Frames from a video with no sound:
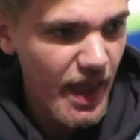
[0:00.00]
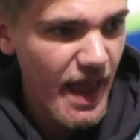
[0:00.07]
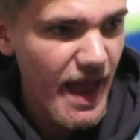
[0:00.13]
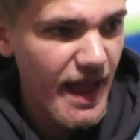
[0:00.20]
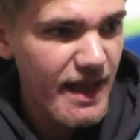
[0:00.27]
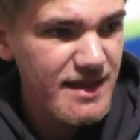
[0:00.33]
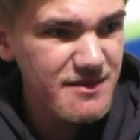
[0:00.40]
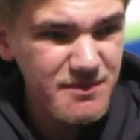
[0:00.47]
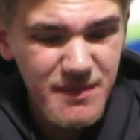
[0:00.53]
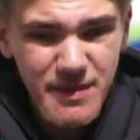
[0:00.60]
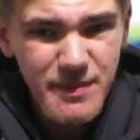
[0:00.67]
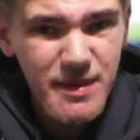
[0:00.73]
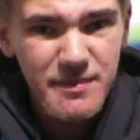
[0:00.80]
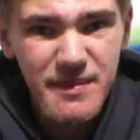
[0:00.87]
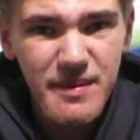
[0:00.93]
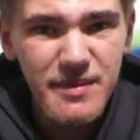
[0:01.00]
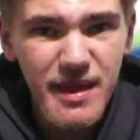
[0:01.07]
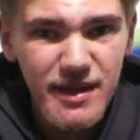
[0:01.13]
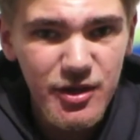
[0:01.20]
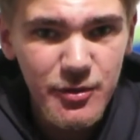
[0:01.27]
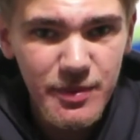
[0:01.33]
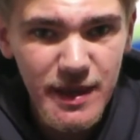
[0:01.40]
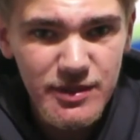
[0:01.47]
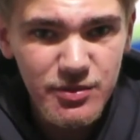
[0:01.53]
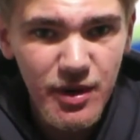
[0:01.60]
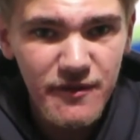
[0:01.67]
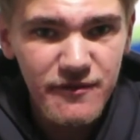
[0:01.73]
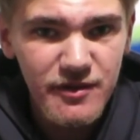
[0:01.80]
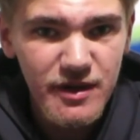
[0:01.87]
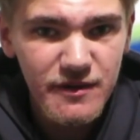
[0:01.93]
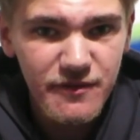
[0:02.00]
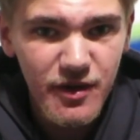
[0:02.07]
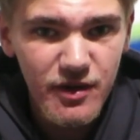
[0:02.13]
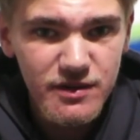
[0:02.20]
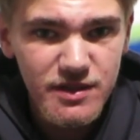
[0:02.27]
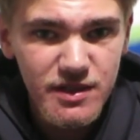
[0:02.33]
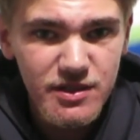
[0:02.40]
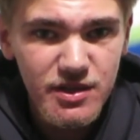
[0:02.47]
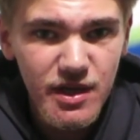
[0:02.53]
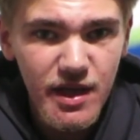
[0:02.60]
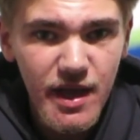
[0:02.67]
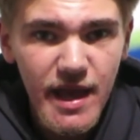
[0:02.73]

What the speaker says: And maybe that could play to our advantage.